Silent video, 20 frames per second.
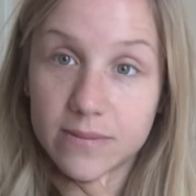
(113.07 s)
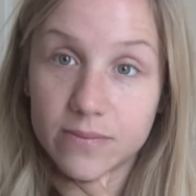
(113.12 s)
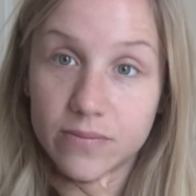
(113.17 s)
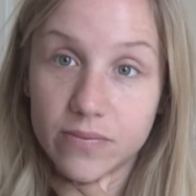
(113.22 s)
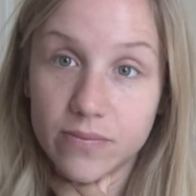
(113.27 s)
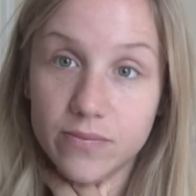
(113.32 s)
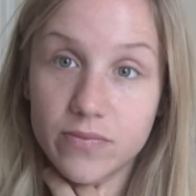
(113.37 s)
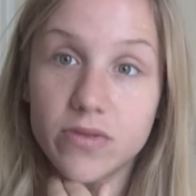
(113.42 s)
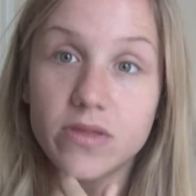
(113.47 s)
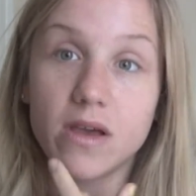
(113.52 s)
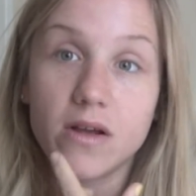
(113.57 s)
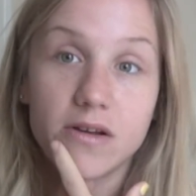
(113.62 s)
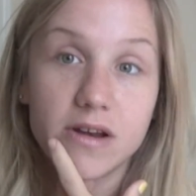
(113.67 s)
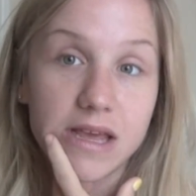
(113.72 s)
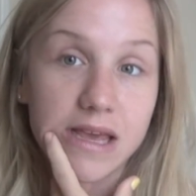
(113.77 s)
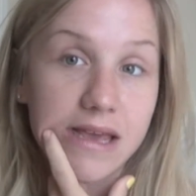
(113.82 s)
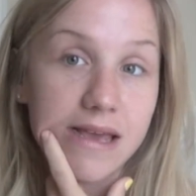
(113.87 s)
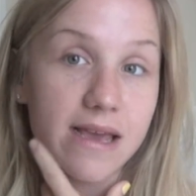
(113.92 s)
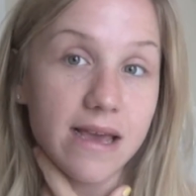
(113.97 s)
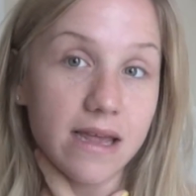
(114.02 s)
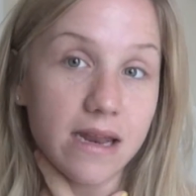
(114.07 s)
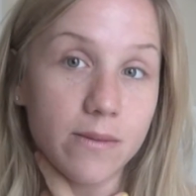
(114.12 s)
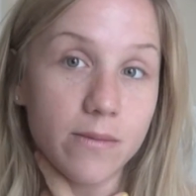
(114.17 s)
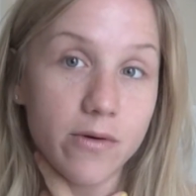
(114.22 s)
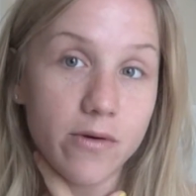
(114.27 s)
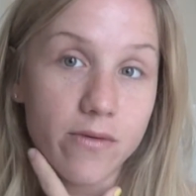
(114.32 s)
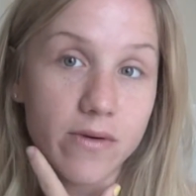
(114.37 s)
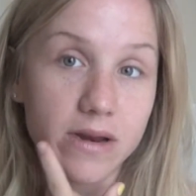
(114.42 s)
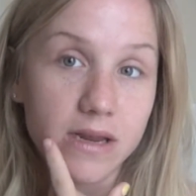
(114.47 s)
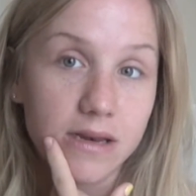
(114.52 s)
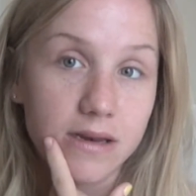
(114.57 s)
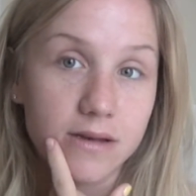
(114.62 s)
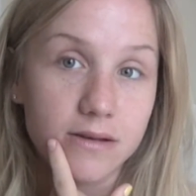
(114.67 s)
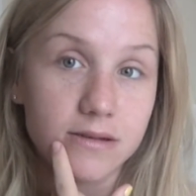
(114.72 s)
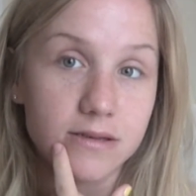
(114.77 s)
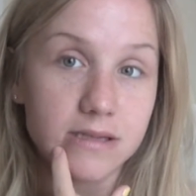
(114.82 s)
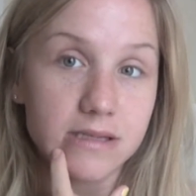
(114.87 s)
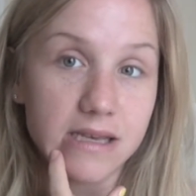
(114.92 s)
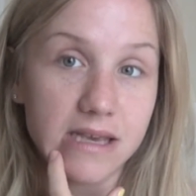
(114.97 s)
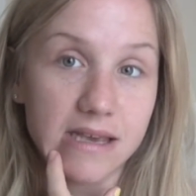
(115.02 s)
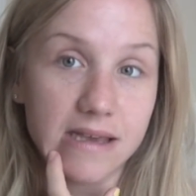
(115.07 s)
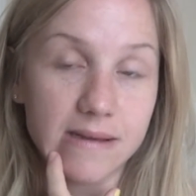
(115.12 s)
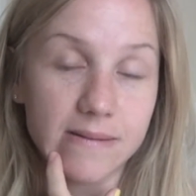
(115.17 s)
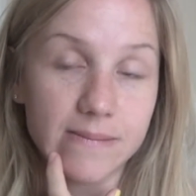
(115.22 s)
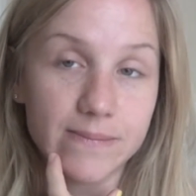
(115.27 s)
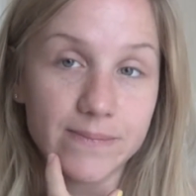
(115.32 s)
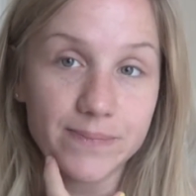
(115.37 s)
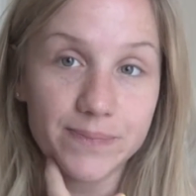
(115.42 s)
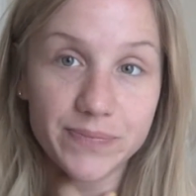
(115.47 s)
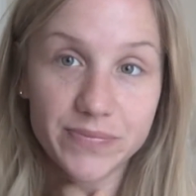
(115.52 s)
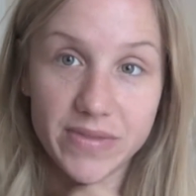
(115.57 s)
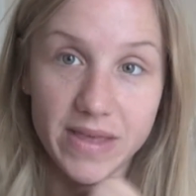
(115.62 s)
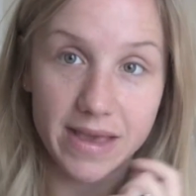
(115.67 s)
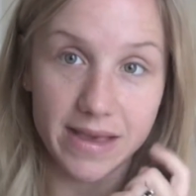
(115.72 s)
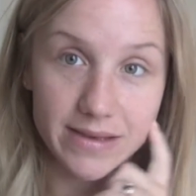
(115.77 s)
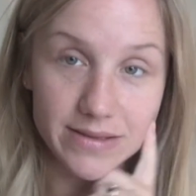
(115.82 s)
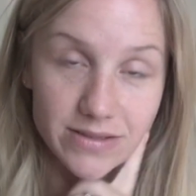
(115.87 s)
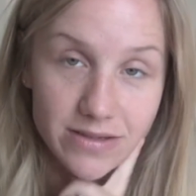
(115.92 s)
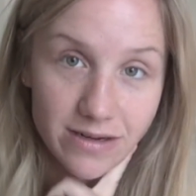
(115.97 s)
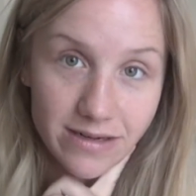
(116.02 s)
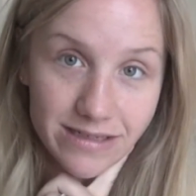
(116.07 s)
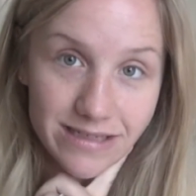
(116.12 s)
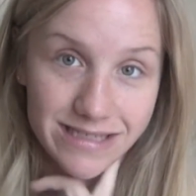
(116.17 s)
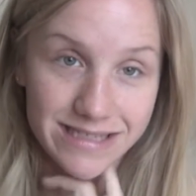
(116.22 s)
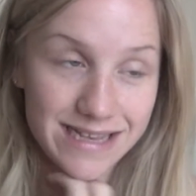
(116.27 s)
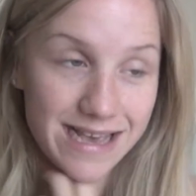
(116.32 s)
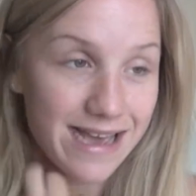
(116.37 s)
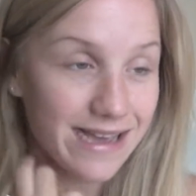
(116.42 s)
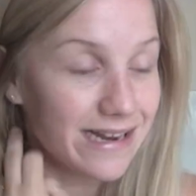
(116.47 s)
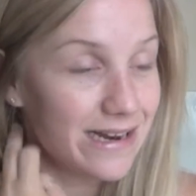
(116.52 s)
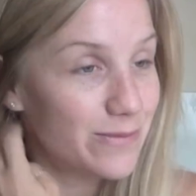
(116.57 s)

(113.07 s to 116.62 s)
I'm 30 and I'm already noticing things starting to sag,